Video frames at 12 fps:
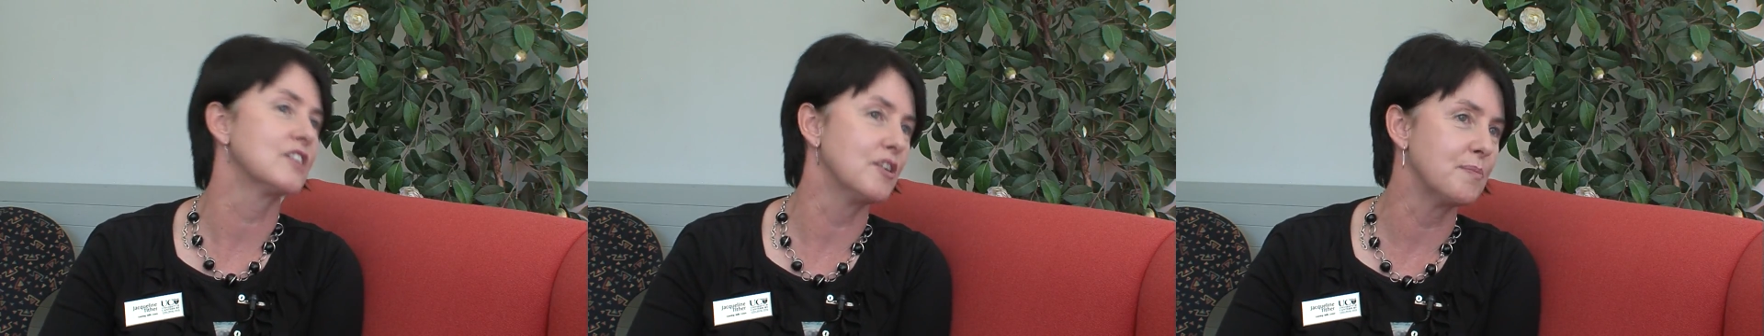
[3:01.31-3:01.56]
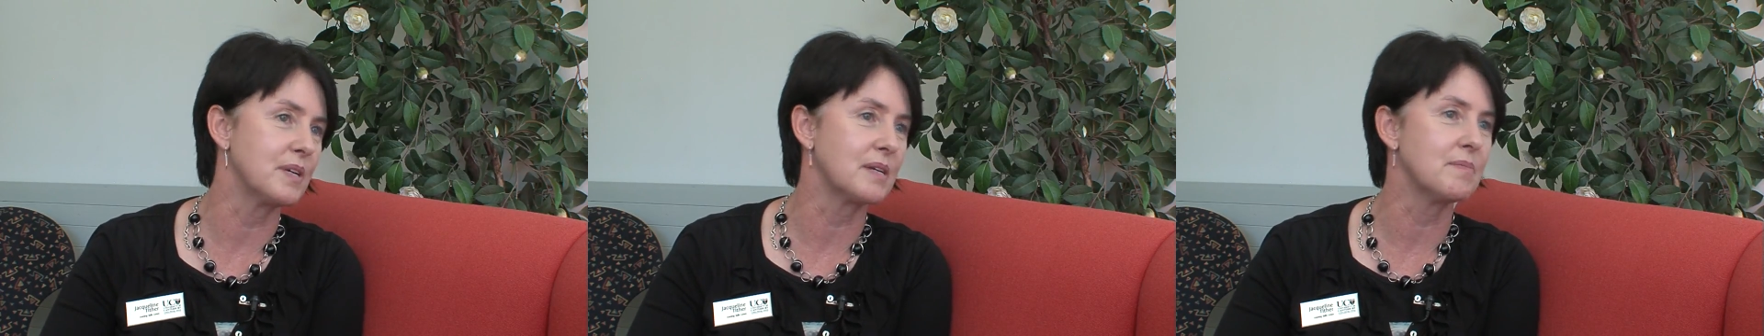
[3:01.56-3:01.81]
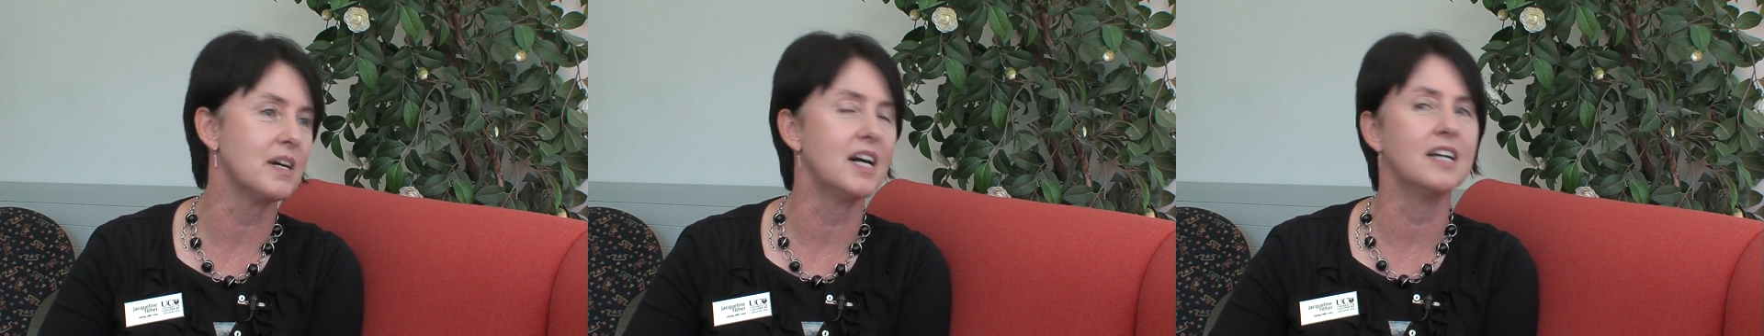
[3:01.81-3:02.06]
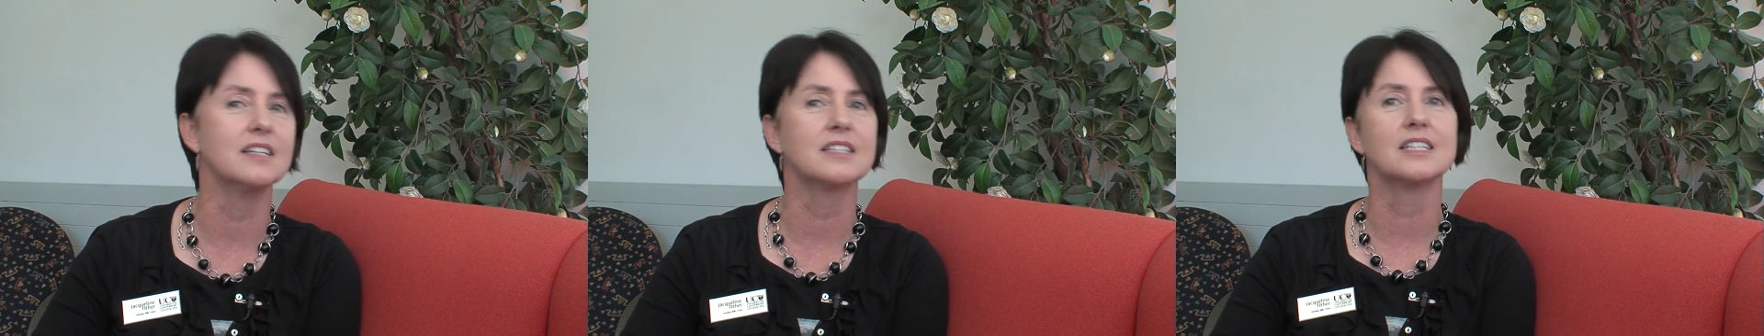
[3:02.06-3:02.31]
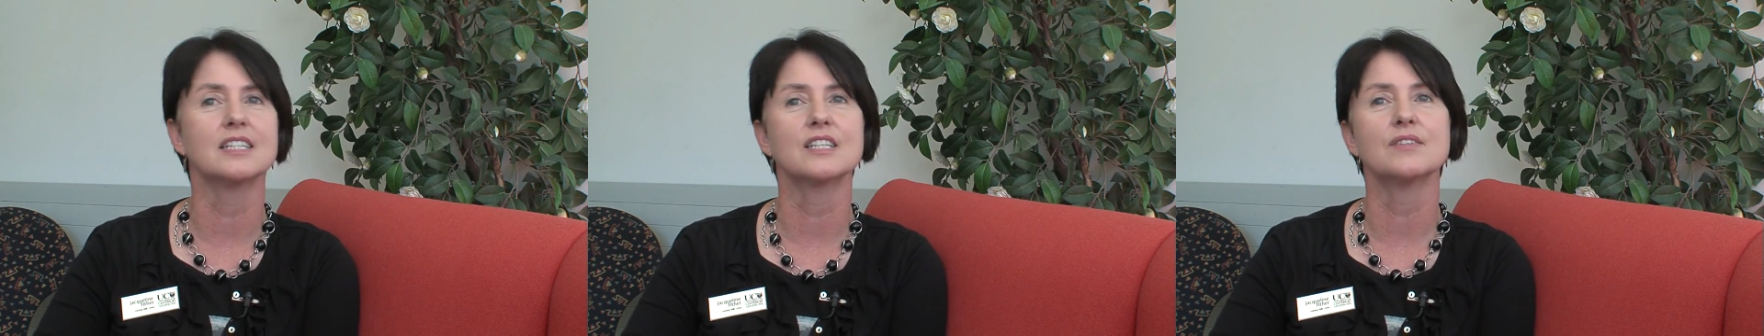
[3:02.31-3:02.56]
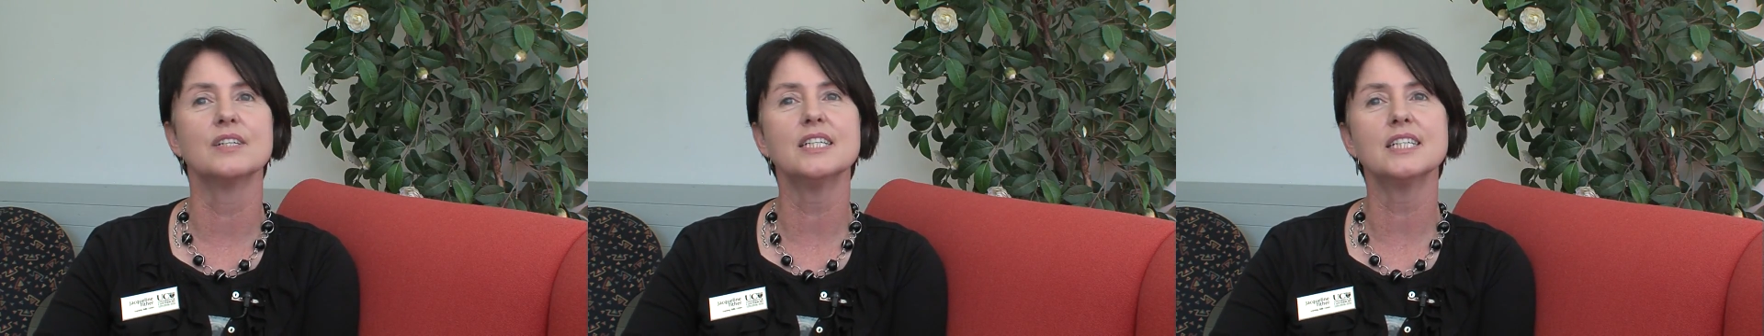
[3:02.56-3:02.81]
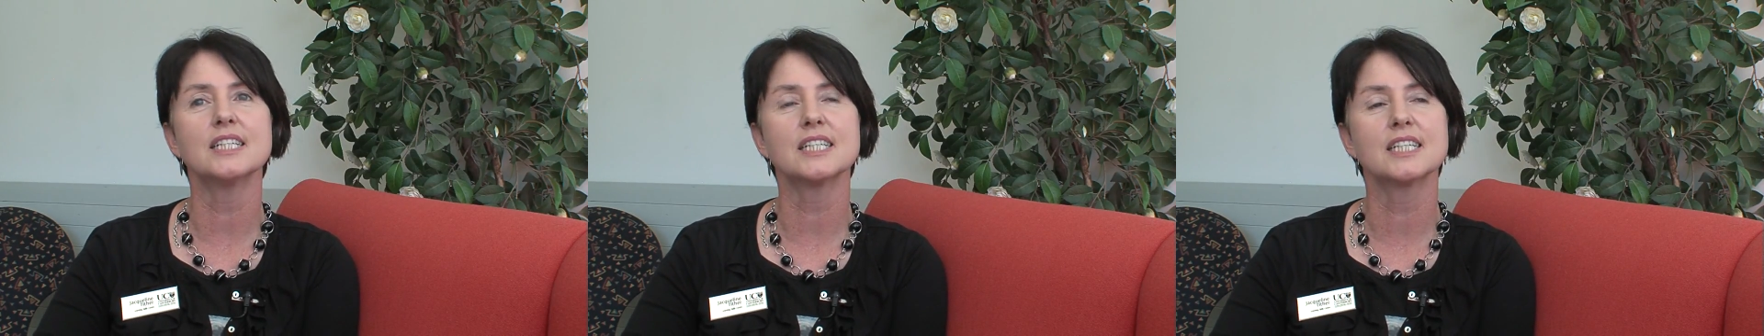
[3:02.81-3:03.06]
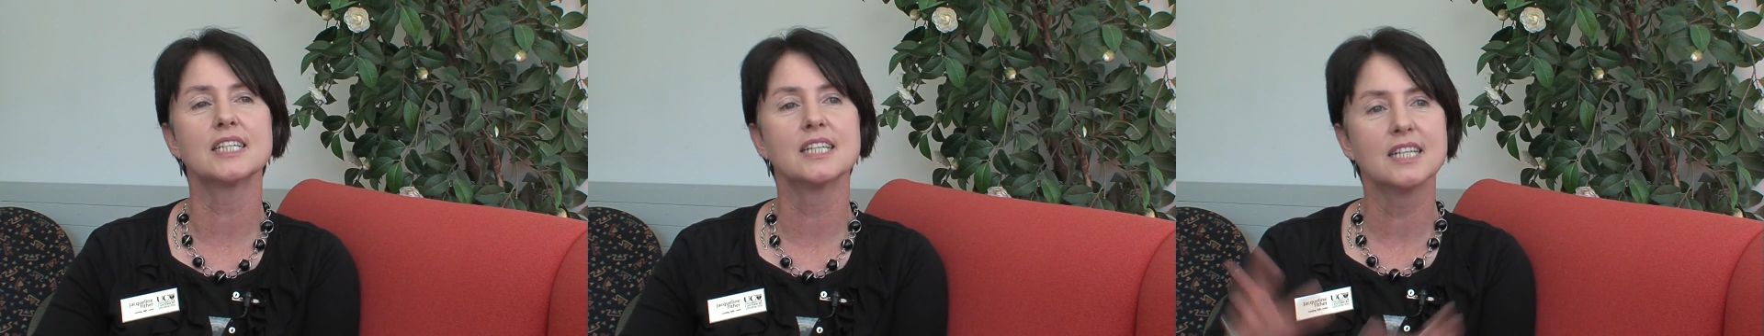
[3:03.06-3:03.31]
don't bring bias into it.
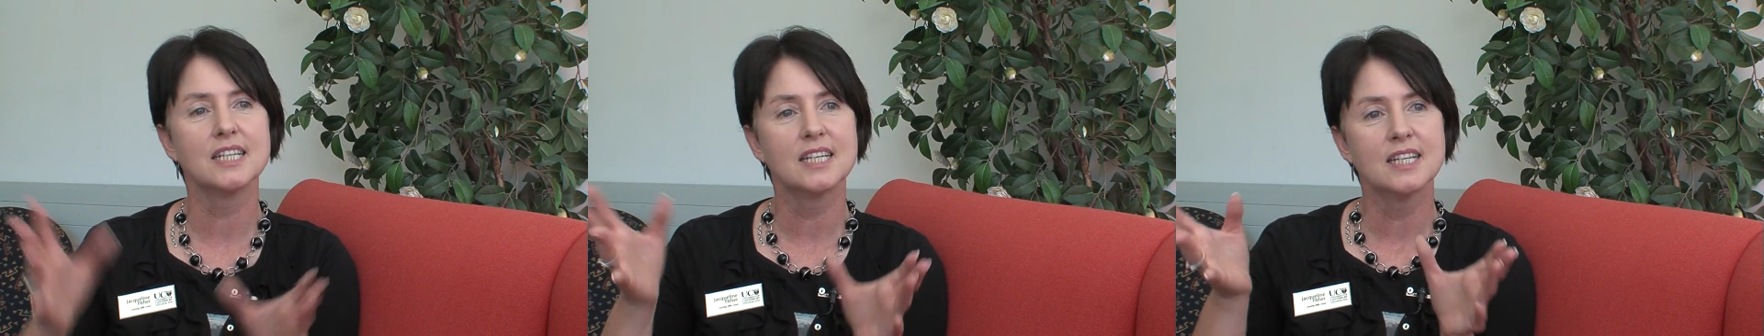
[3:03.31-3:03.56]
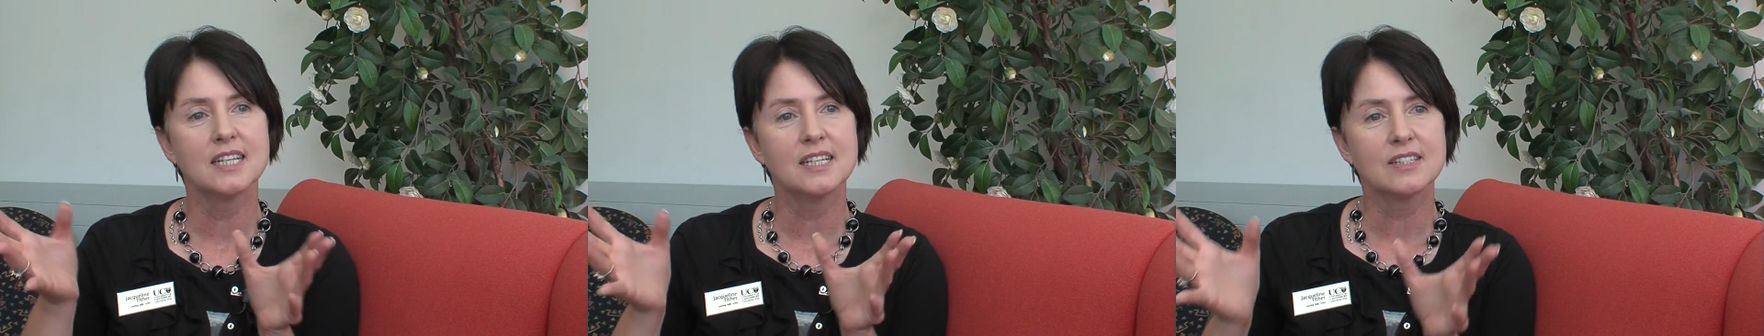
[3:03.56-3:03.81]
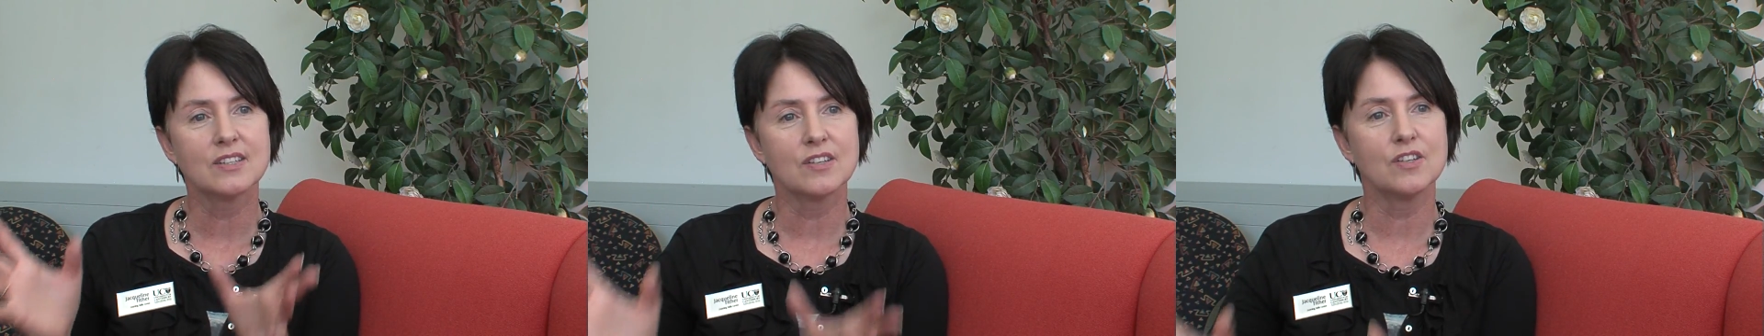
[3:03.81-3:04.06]
So